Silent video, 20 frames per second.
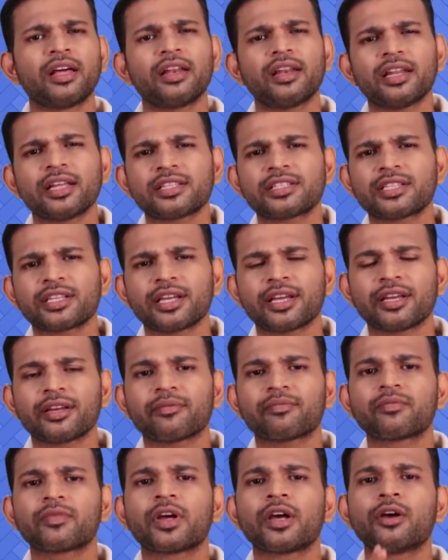Let's say
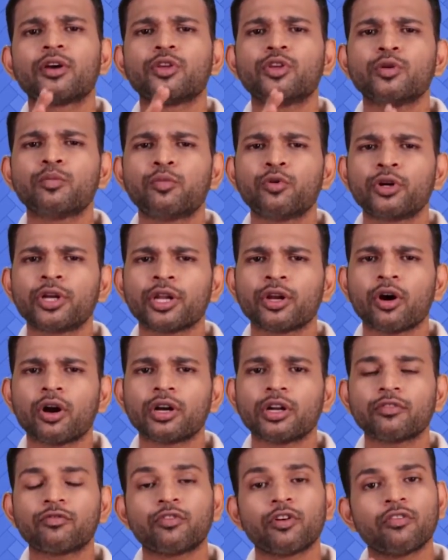you put an
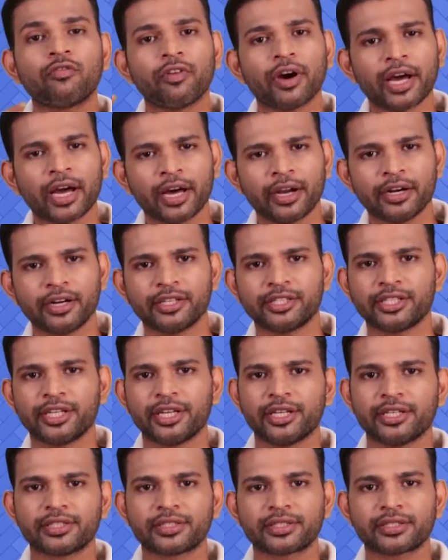order for 500
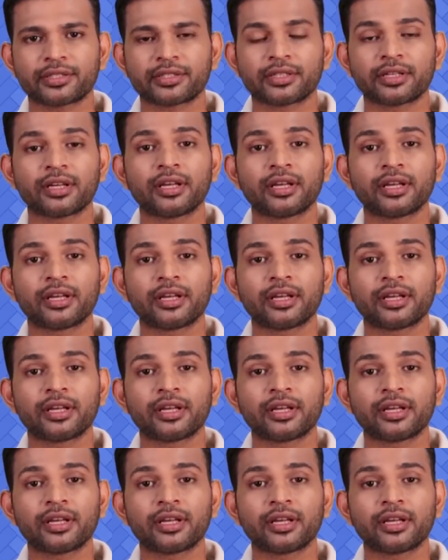shares